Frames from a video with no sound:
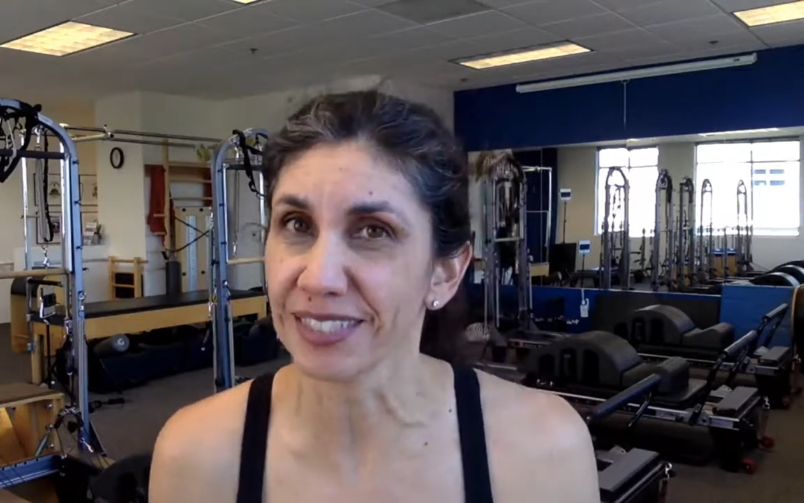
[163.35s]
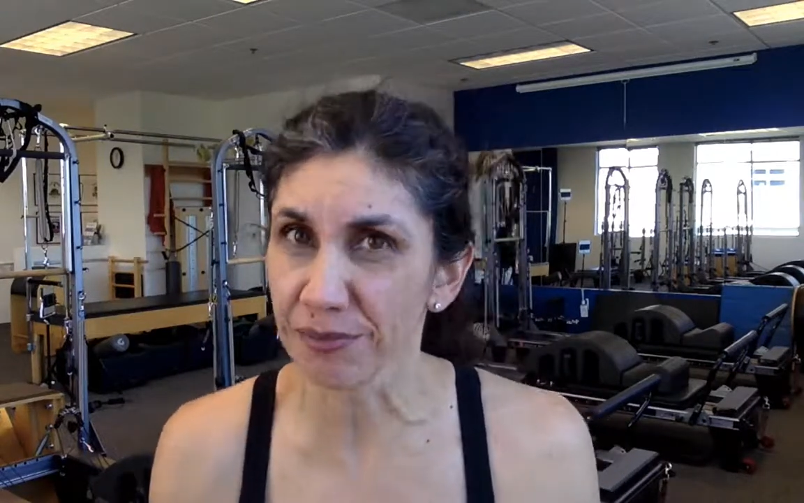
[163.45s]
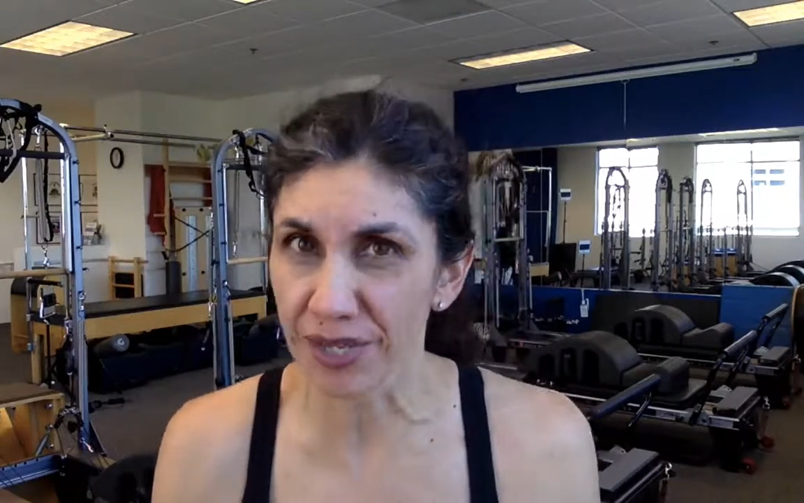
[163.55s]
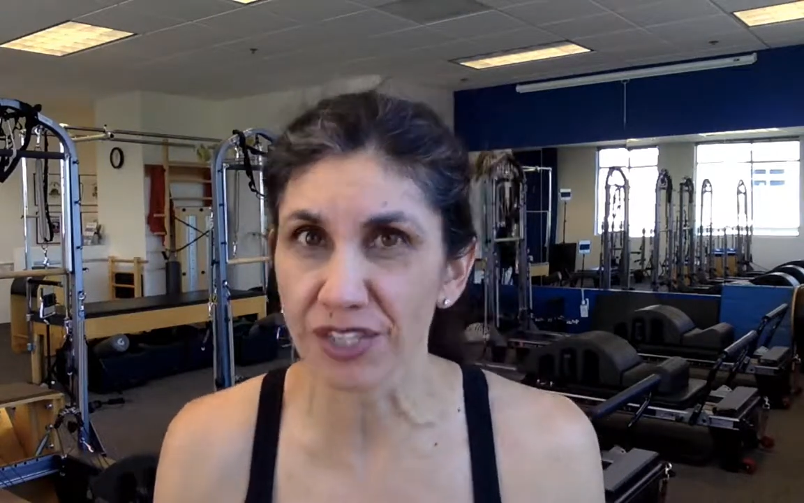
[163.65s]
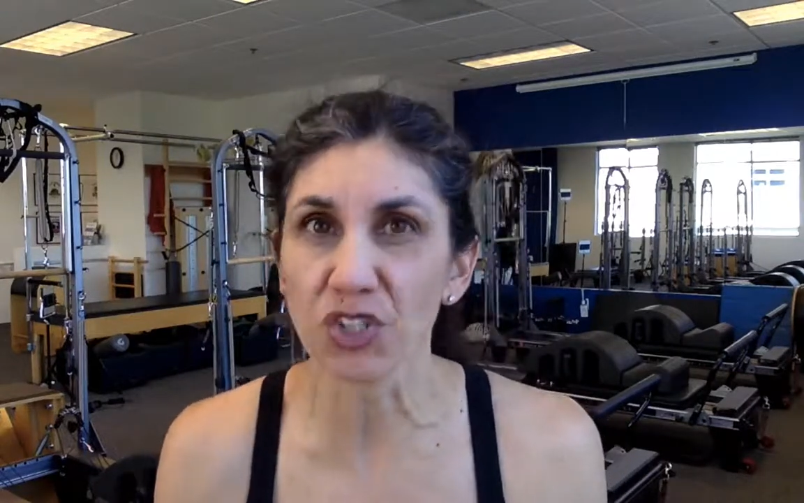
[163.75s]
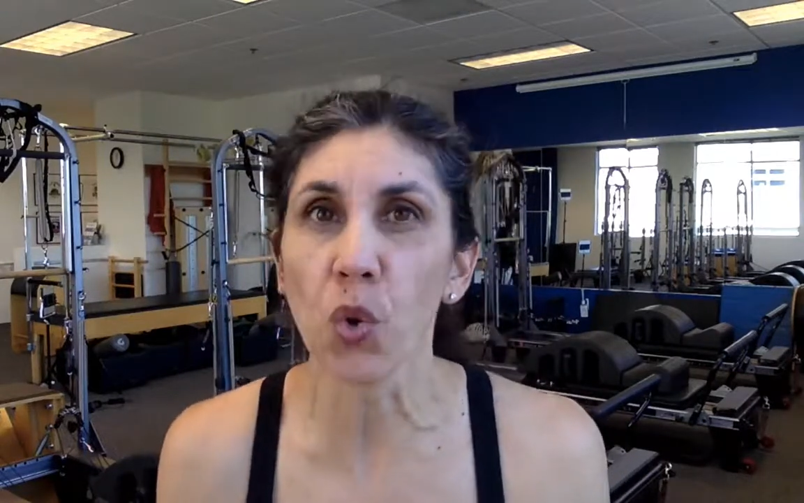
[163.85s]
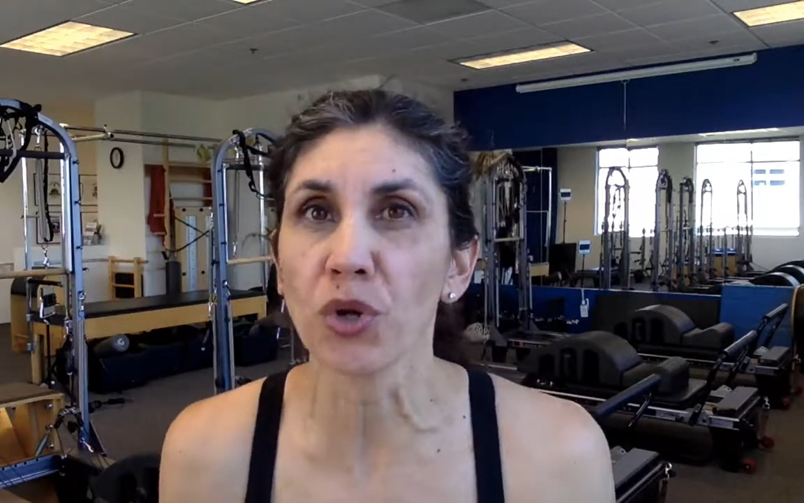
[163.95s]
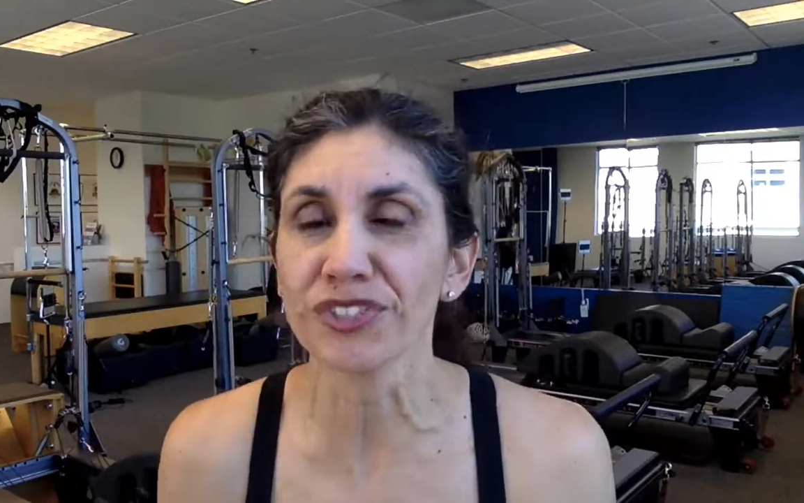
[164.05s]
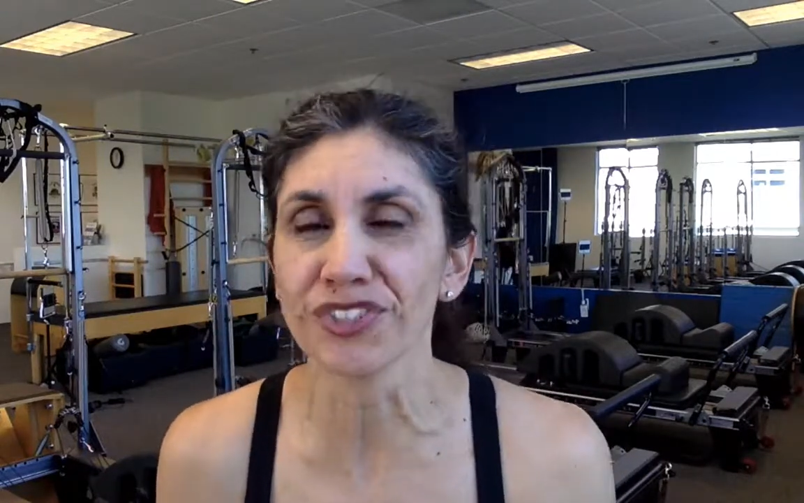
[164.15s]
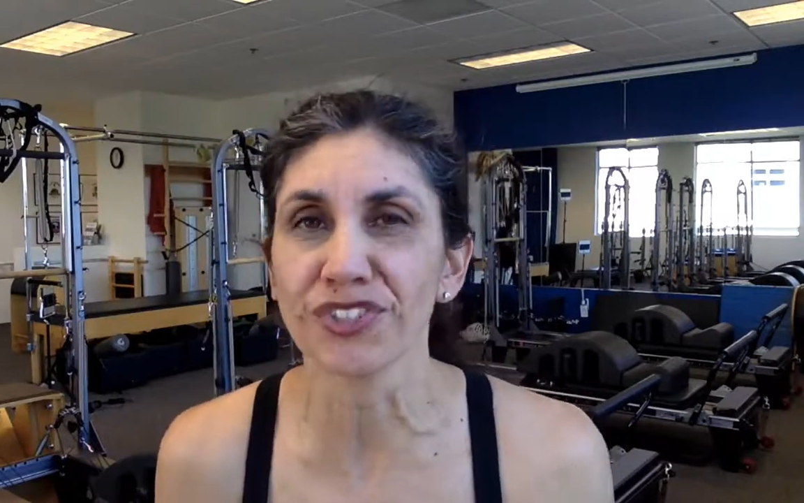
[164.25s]
and
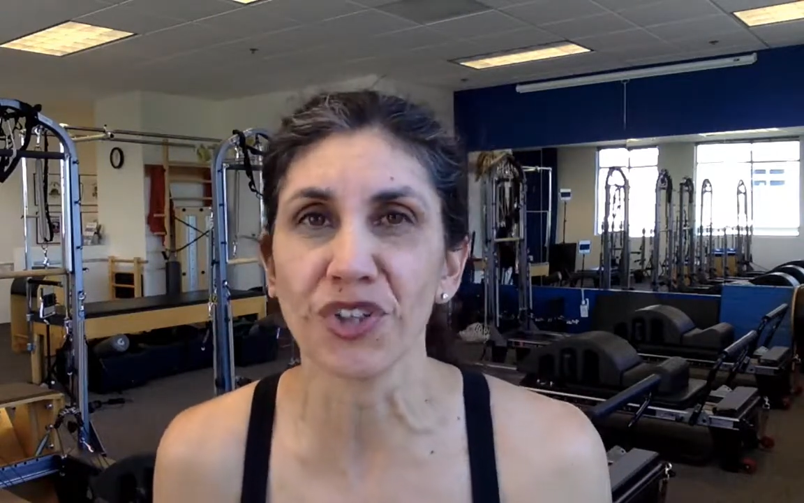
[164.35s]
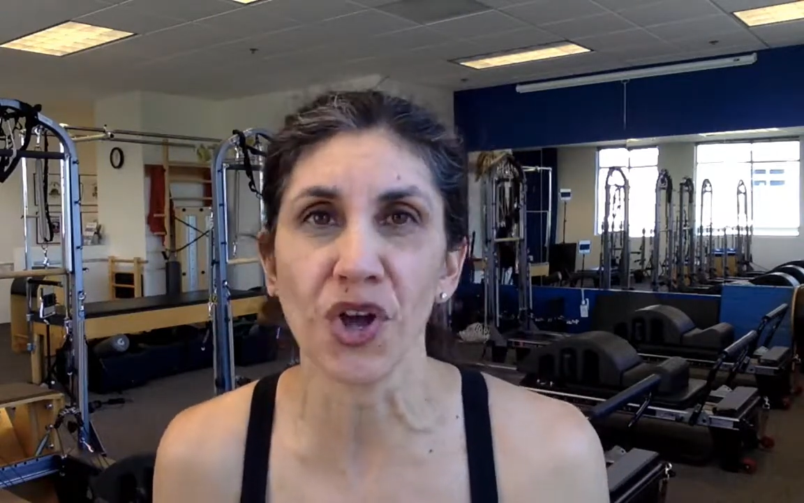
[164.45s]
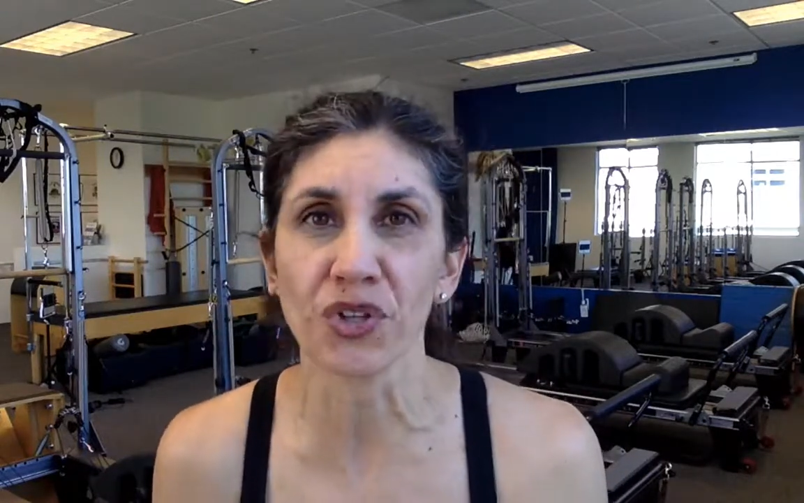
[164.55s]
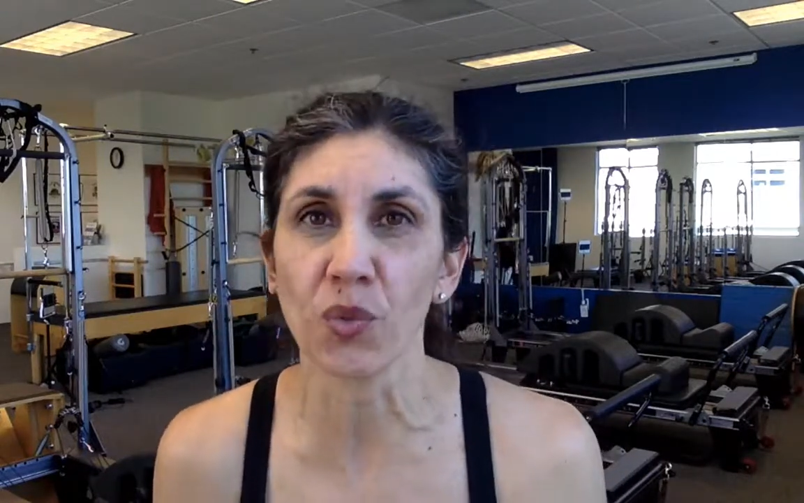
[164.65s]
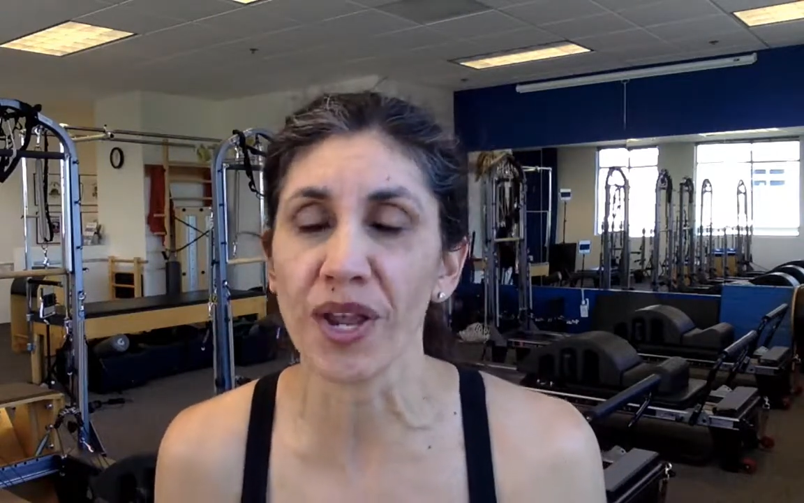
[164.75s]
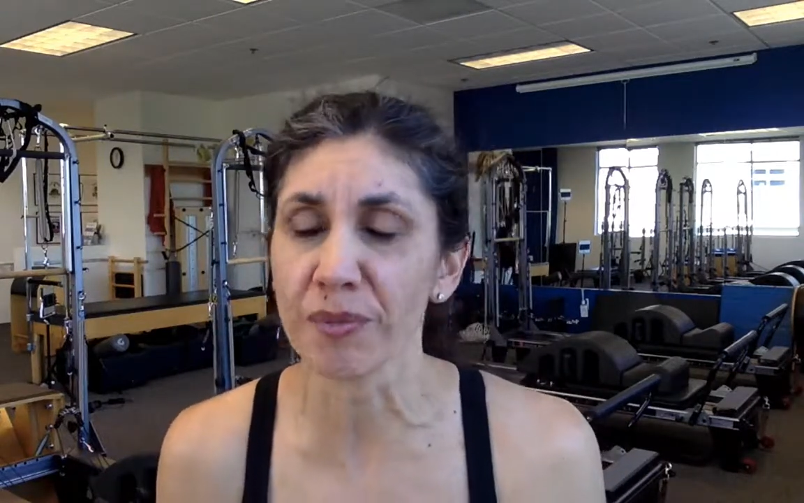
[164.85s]
courses along the way,